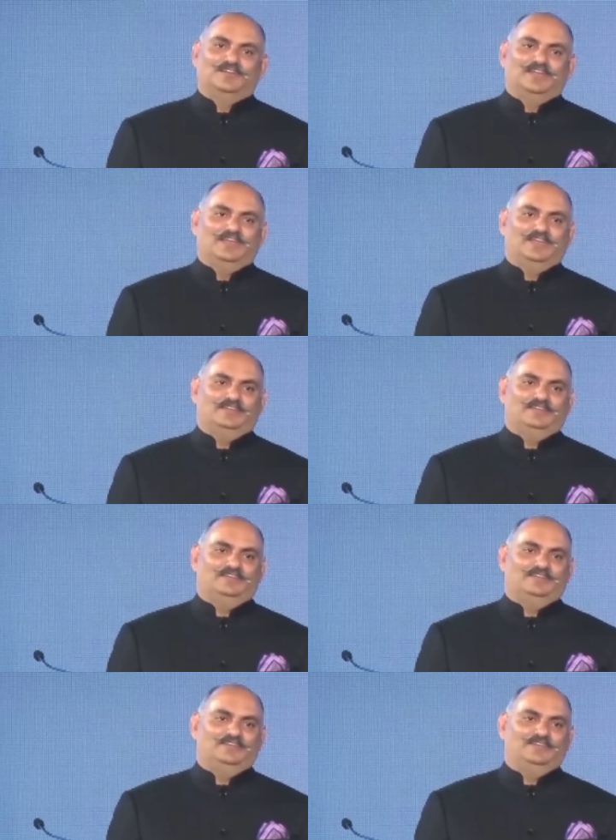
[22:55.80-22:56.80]

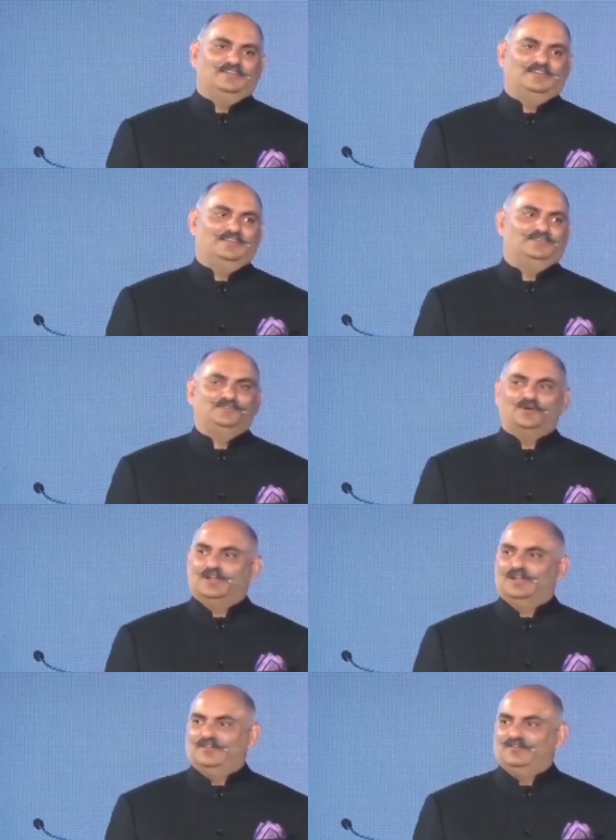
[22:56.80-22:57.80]
And if you
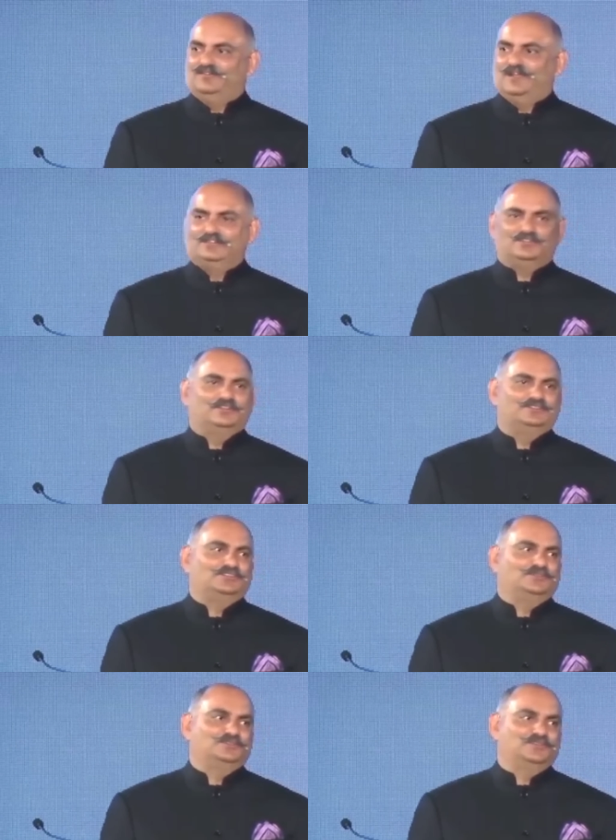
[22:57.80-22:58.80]
are a levered financial
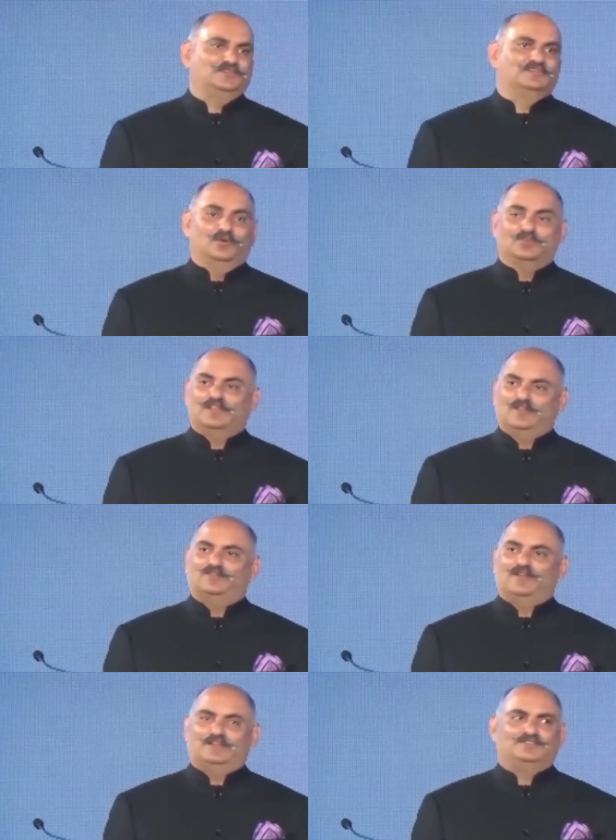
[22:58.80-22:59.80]
institution, most levered
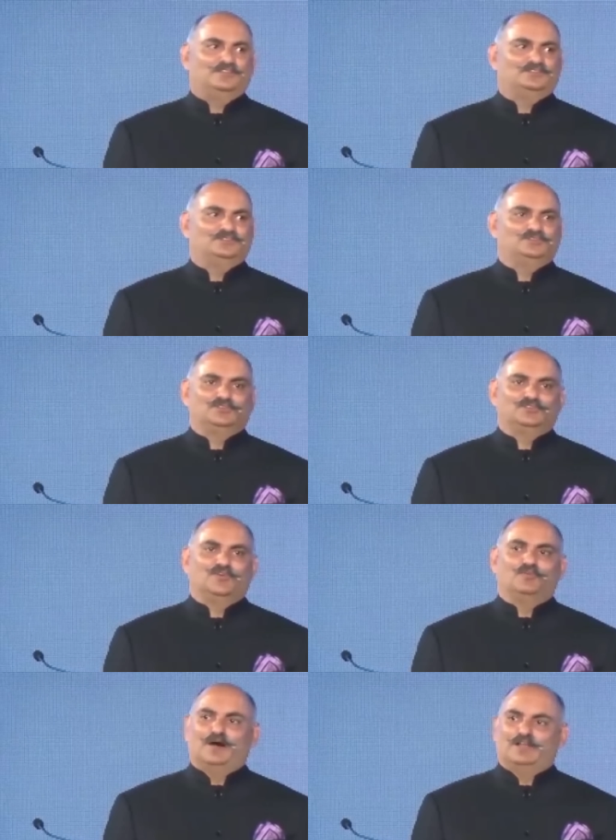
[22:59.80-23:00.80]
financial institutions
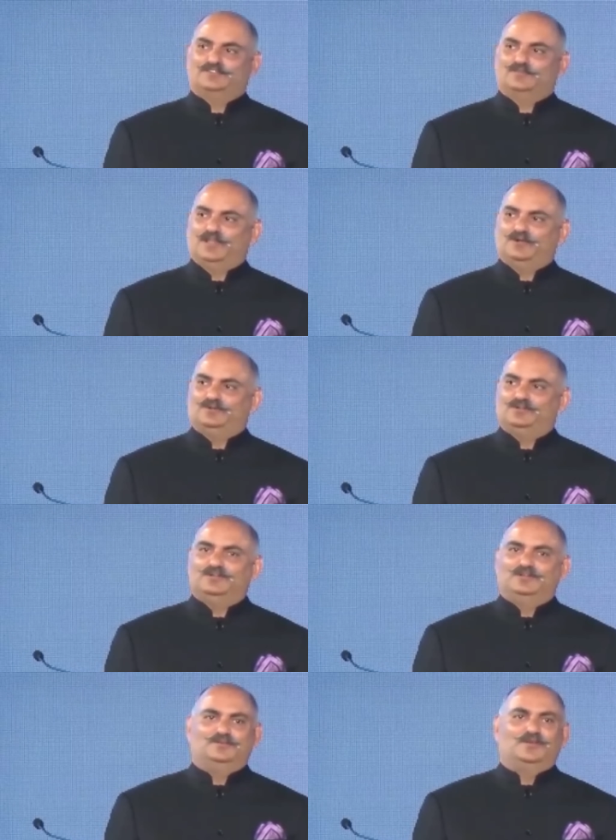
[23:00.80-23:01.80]
go bust without
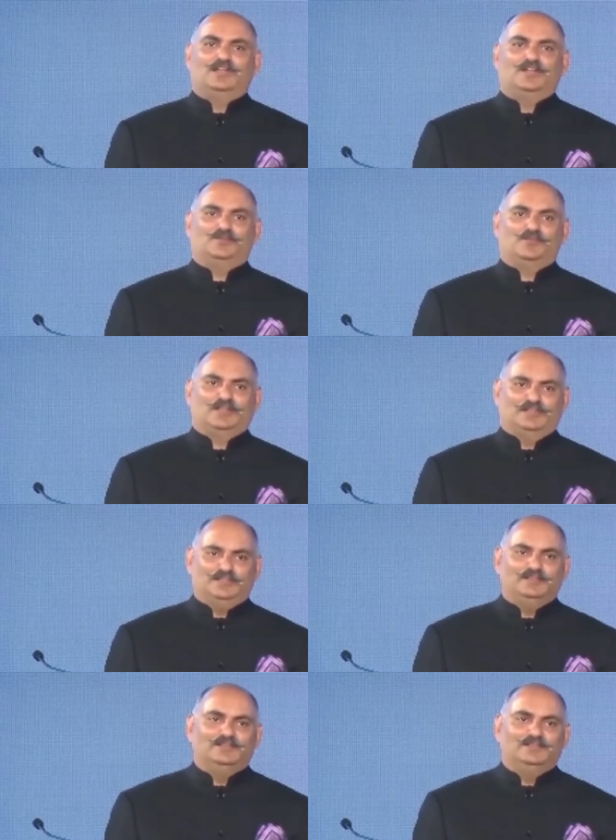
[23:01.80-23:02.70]
running out of money.